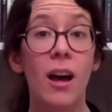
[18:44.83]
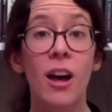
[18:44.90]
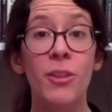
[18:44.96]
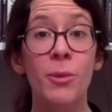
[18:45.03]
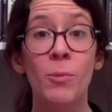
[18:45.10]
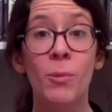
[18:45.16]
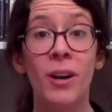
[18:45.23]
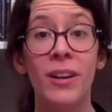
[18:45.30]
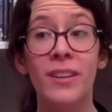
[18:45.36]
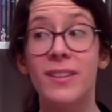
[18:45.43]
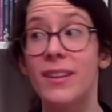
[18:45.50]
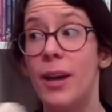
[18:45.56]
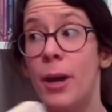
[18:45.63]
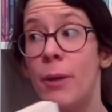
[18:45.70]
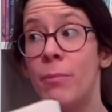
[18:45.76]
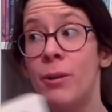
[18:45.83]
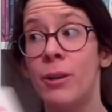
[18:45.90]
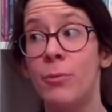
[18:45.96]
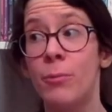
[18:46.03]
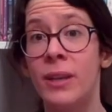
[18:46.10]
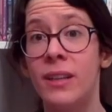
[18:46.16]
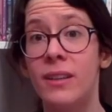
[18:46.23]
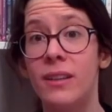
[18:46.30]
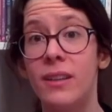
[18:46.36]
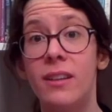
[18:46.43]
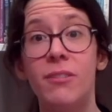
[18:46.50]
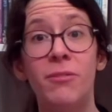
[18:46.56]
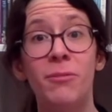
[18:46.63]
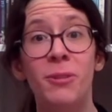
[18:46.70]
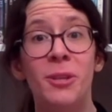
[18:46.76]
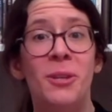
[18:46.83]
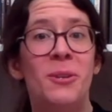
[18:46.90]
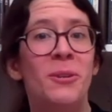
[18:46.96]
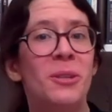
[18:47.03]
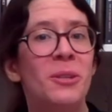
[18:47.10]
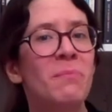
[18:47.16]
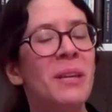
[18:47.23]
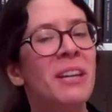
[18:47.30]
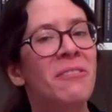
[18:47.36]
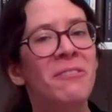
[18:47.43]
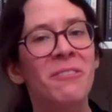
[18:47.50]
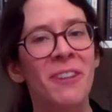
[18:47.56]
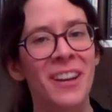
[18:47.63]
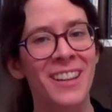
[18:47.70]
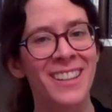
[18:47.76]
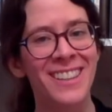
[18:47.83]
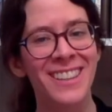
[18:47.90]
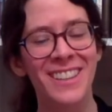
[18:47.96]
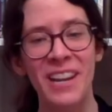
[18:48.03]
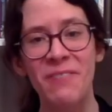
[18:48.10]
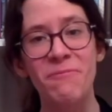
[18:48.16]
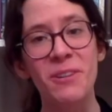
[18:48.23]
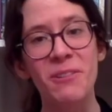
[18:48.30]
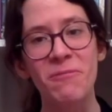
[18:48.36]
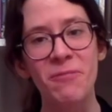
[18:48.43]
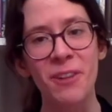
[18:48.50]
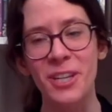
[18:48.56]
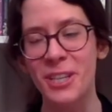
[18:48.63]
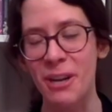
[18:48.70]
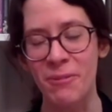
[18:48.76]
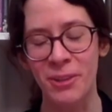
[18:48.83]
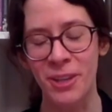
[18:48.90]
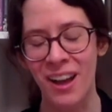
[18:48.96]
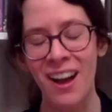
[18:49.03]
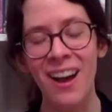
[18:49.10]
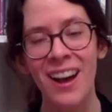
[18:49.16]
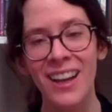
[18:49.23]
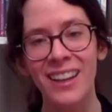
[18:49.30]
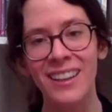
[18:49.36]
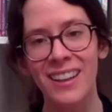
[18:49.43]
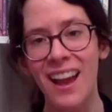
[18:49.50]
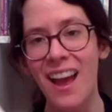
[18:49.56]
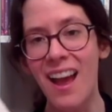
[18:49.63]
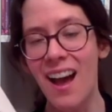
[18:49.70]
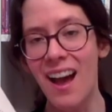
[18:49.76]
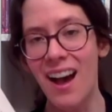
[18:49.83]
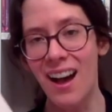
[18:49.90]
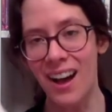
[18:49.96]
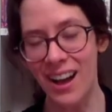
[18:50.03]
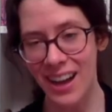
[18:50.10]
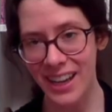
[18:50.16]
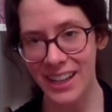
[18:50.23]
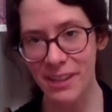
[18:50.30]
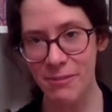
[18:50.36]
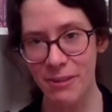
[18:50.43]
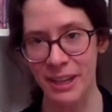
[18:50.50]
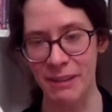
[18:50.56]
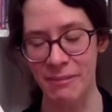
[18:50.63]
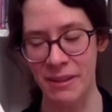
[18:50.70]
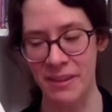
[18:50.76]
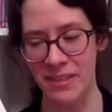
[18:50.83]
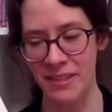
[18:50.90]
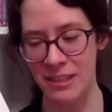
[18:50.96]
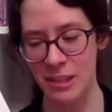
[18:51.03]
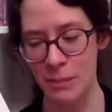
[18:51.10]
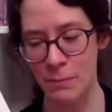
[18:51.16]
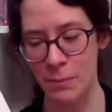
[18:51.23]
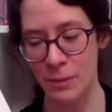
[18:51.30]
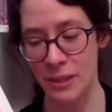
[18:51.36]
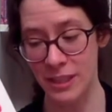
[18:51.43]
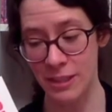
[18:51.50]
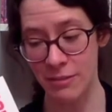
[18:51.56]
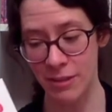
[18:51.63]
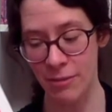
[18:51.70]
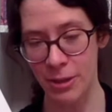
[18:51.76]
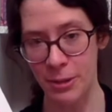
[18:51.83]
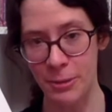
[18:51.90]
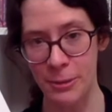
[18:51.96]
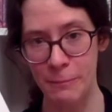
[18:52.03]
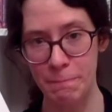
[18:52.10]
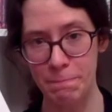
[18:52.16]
Otherwise, a brilliant read if you speak French and read French. I would highly, highly recommend this book. It's very good.